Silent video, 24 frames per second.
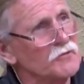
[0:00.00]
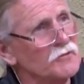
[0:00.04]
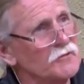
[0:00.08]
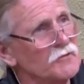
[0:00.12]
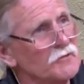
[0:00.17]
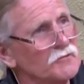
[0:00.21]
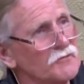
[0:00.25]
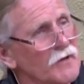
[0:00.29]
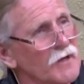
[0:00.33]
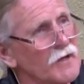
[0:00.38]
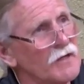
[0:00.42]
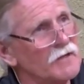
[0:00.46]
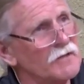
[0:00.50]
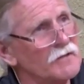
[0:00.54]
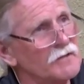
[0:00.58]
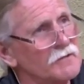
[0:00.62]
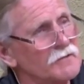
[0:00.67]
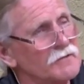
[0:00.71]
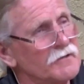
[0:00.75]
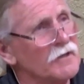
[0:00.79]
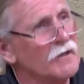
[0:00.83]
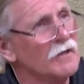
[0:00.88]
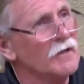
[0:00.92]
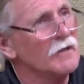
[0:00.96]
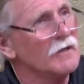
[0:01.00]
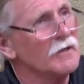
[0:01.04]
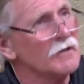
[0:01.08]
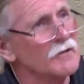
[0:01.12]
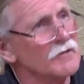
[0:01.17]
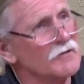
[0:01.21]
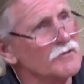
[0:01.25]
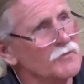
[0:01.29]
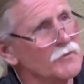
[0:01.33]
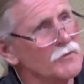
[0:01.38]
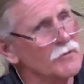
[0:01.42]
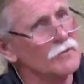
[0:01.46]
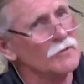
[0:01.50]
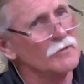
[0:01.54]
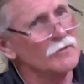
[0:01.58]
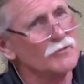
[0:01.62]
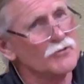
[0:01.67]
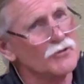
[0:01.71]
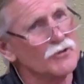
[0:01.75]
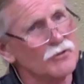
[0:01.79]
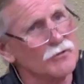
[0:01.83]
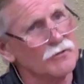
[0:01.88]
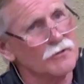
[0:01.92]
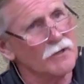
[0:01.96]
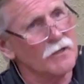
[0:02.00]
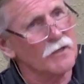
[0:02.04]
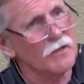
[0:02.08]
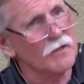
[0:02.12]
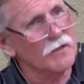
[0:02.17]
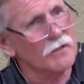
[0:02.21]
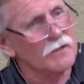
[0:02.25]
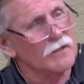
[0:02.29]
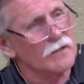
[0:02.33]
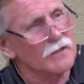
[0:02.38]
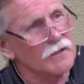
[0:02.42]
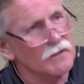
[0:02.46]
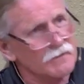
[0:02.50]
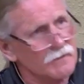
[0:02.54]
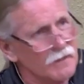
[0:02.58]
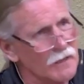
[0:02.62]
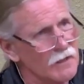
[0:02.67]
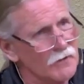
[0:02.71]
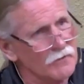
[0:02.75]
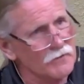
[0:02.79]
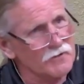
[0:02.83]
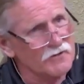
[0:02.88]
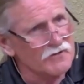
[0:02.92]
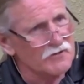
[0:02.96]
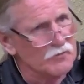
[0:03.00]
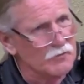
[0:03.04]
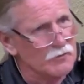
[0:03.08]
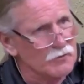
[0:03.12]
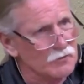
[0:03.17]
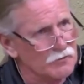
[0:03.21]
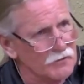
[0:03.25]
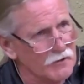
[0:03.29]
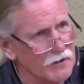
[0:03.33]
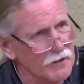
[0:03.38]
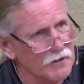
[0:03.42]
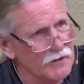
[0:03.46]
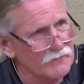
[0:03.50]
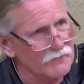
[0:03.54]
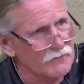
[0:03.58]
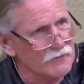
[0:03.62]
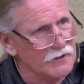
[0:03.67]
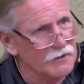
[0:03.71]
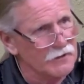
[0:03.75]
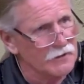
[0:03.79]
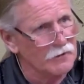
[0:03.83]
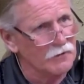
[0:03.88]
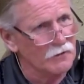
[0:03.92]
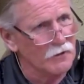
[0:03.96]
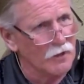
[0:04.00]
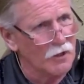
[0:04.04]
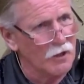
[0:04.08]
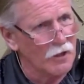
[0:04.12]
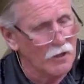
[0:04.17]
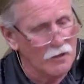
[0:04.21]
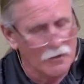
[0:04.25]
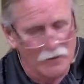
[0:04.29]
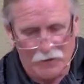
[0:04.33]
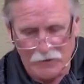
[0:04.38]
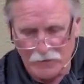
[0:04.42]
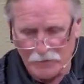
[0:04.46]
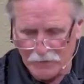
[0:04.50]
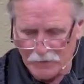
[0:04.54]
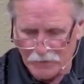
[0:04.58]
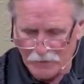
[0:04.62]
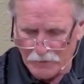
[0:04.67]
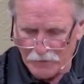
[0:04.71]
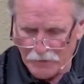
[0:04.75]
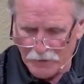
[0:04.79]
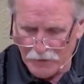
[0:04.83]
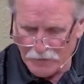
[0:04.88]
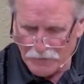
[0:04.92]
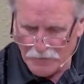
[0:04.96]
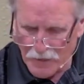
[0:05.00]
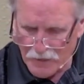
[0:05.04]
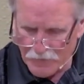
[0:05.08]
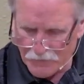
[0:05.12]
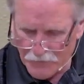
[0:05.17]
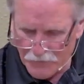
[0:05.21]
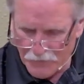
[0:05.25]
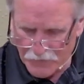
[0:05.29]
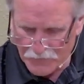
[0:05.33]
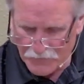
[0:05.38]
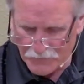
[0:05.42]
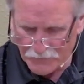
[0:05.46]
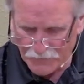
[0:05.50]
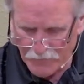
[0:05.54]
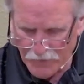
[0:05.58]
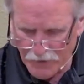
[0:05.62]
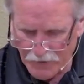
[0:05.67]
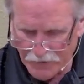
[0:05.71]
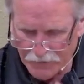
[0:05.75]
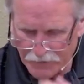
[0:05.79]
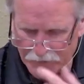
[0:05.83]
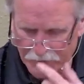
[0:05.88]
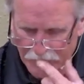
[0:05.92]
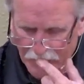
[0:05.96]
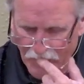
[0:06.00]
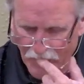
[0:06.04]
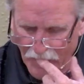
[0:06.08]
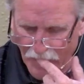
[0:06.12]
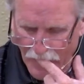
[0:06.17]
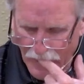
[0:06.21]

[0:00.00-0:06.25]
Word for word: divided into Israel and Judah. And now Israel can't even get along. And now they're divided.